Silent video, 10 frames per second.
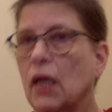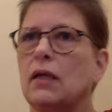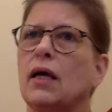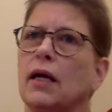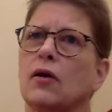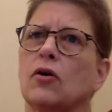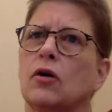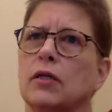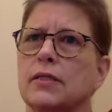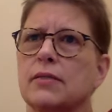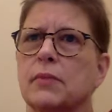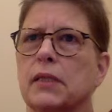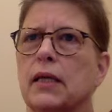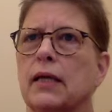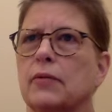not alcoholism
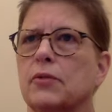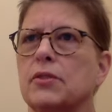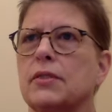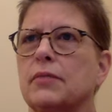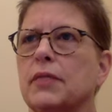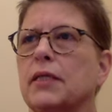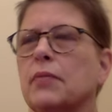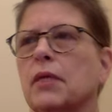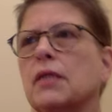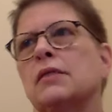animals typically but